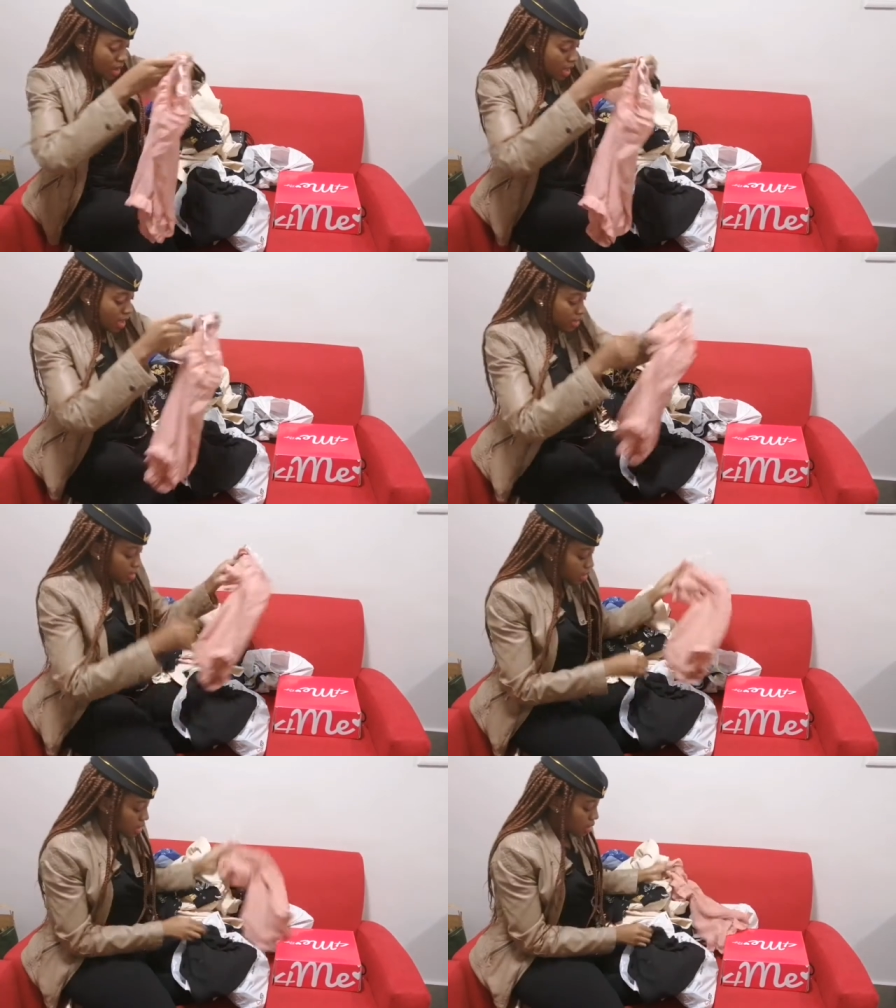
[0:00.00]

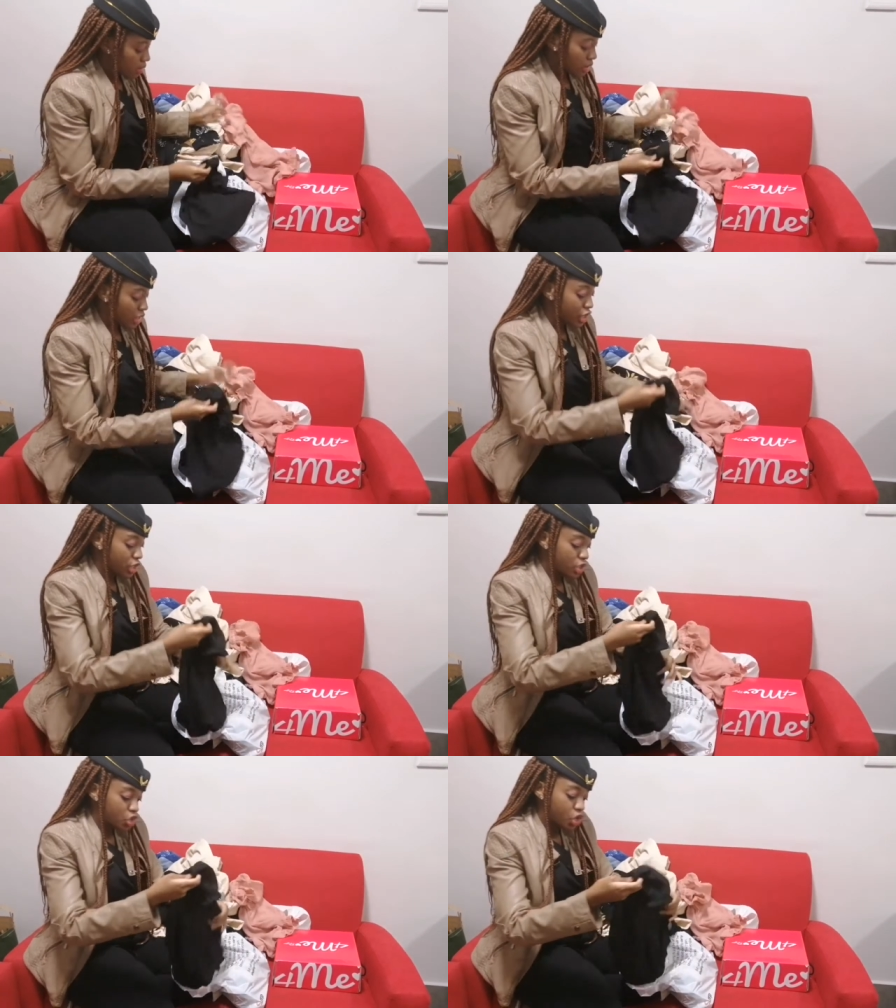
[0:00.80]
rand
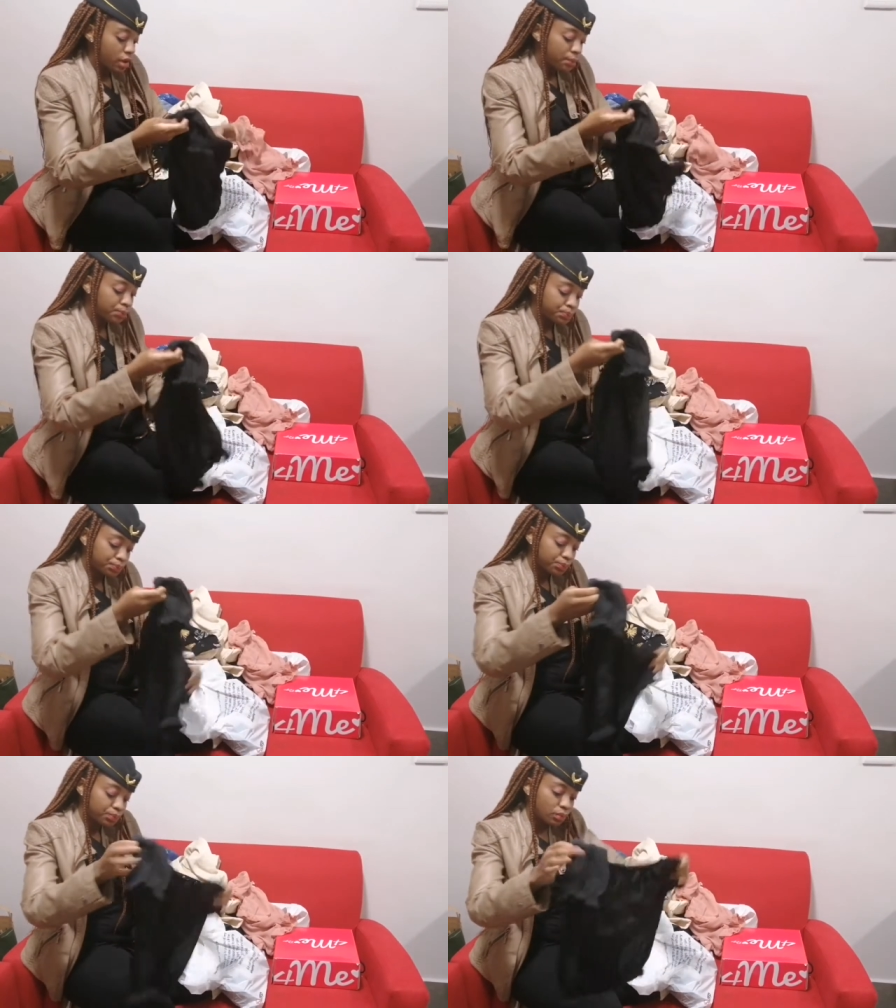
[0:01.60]
each.
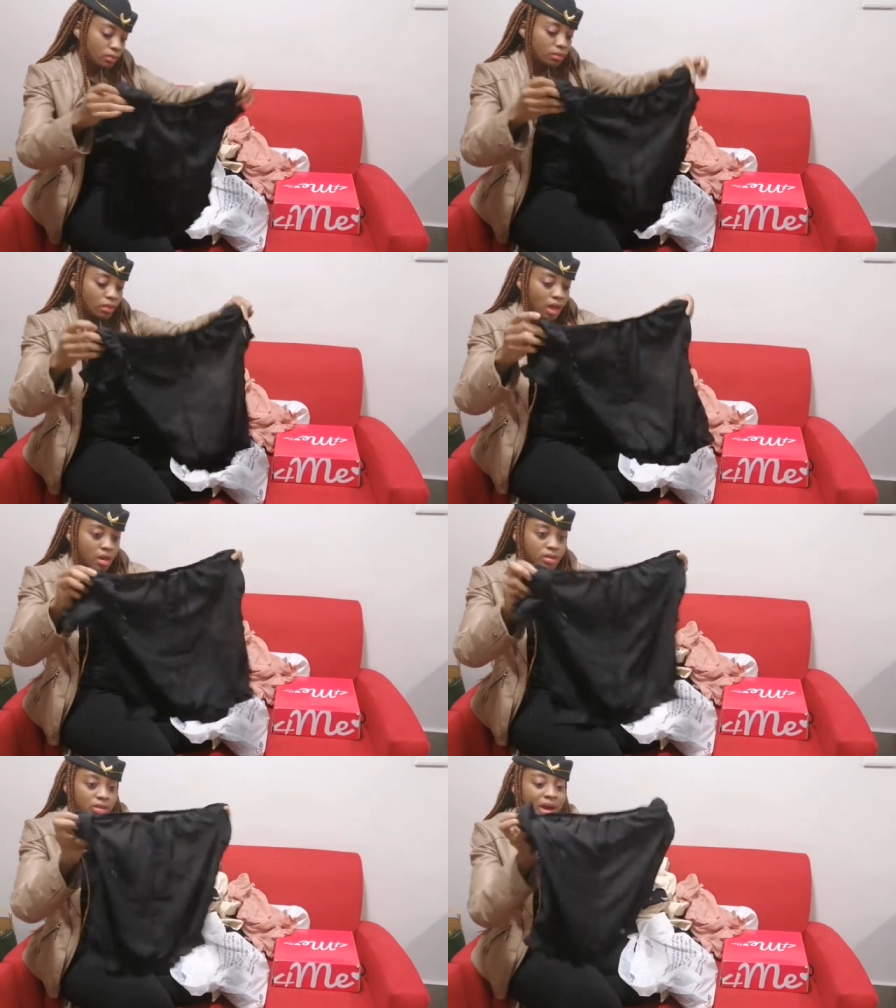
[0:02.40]

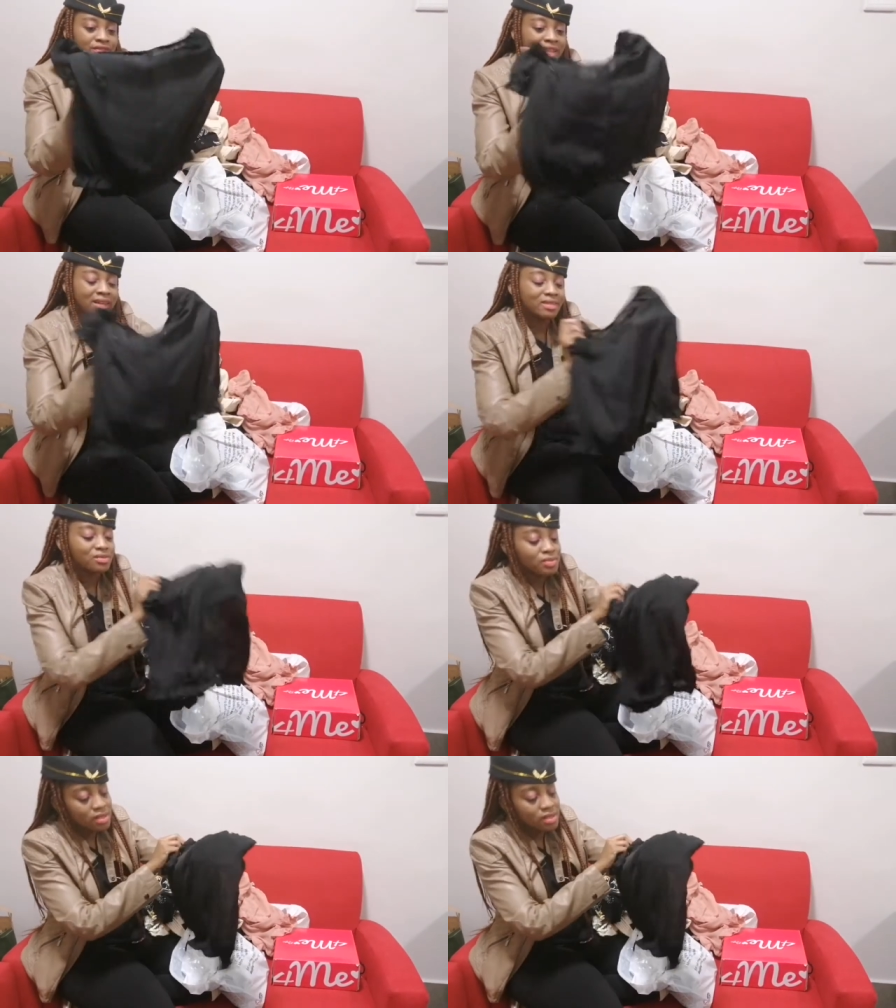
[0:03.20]
So I feel like they're